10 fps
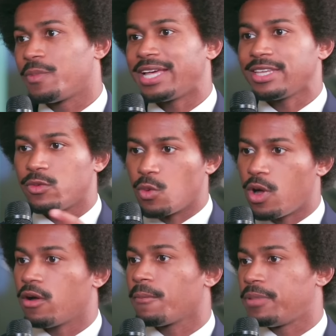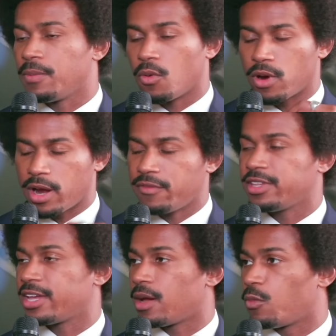But I think we welcome people wherever
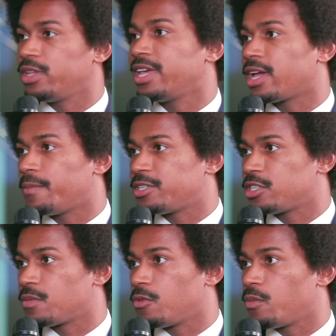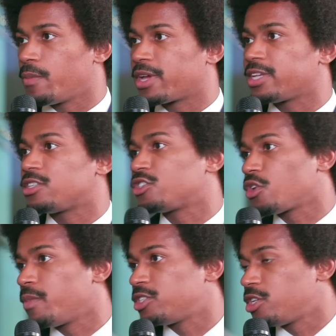they come, when they come into the movement but because yeah. there's
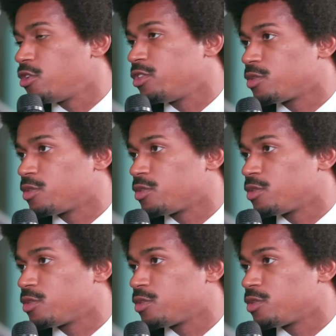so much to do in